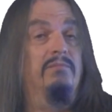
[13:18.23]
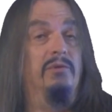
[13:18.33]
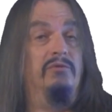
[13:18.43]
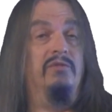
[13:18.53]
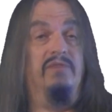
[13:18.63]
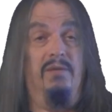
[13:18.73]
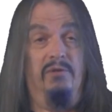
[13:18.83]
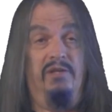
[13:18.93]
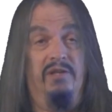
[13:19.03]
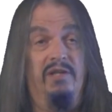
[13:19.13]
Most of them
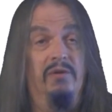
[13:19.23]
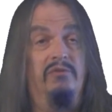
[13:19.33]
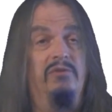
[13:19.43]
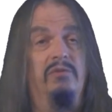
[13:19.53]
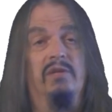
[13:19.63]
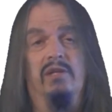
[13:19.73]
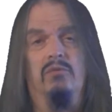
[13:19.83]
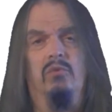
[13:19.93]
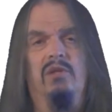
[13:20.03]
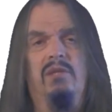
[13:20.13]
are dead now too, like
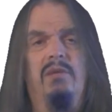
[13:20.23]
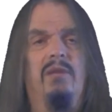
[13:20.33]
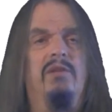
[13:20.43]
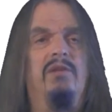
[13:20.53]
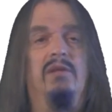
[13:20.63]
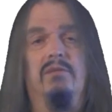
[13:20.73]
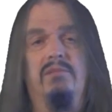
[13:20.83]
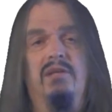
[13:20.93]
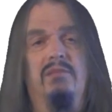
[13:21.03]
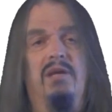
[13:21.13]
the woolly mammoth,
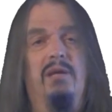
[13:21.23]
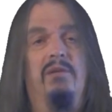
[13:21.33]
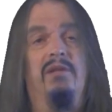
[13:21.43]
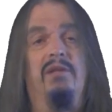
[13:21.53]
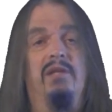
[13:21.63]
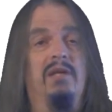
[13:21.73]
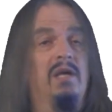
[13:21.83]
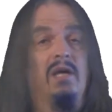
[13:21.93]
Columbian mammoth, and the